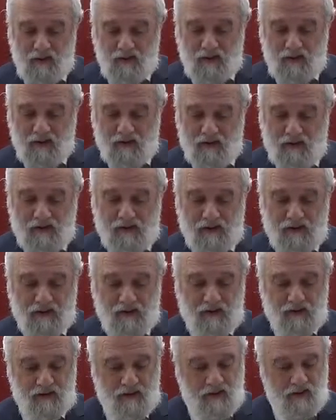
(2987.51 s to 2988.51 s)
that this
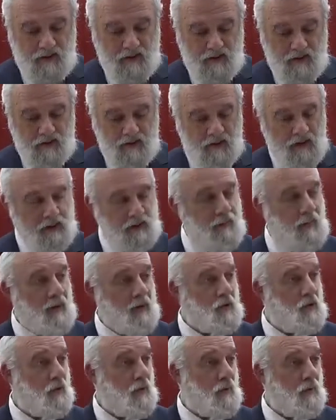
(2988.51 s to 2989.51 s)
is a
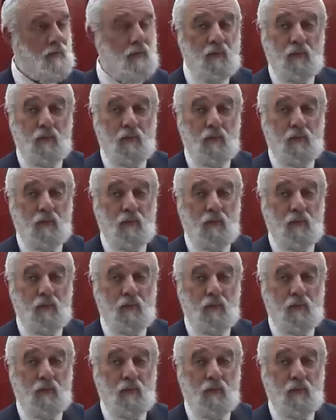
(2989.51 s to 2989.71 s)
special